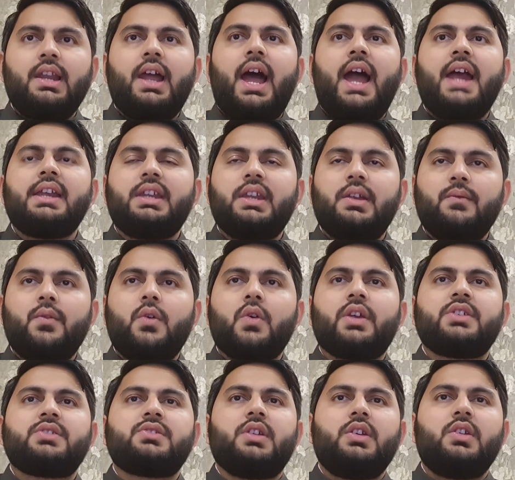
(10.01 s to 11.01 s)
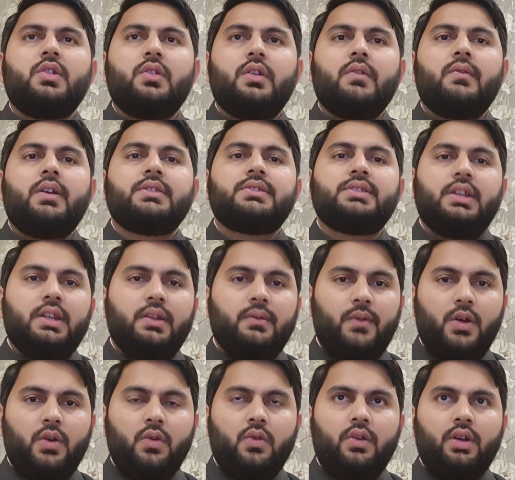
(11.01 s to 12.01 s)
ITM Vocational University,
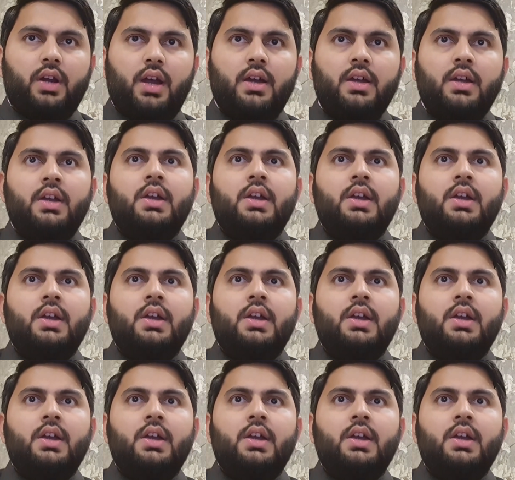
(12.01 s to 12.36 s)
Vadodara.